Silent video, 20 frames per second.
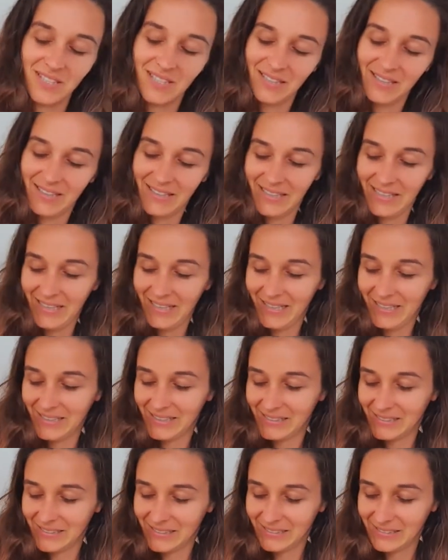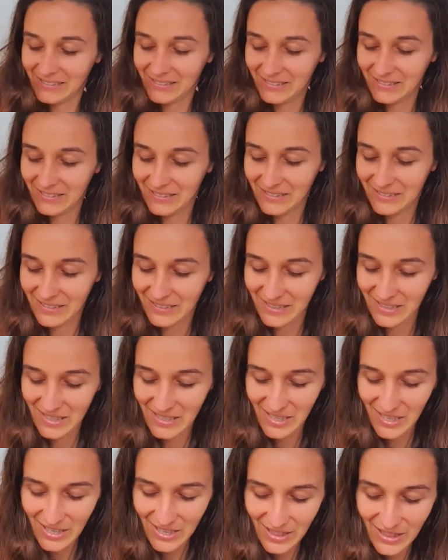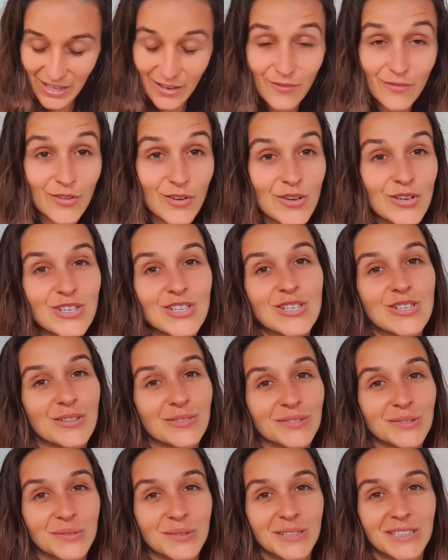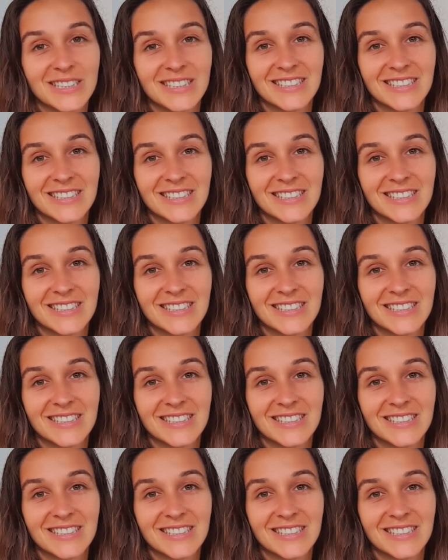the inversion of the word,